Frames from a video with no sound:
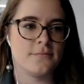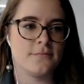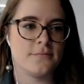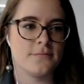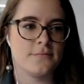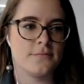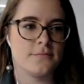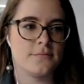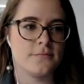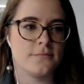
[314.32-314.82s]

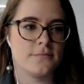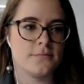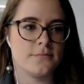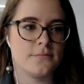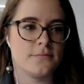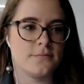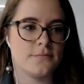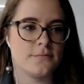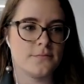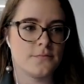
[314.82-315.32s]

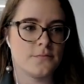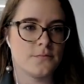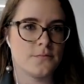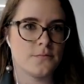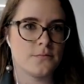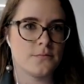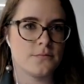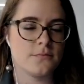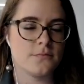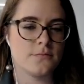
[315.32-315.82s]

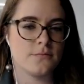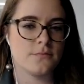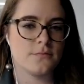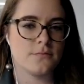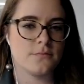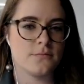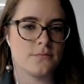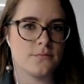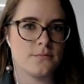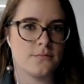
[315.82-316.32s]

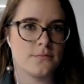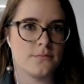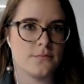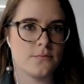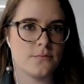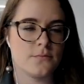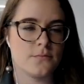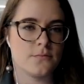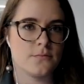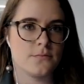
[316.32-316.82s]

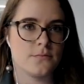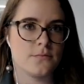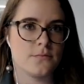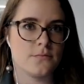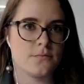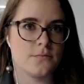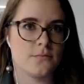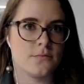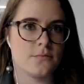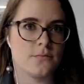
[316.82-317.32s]

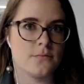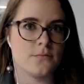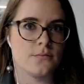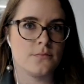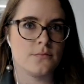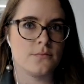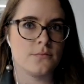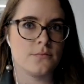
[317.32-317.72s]
[no speech]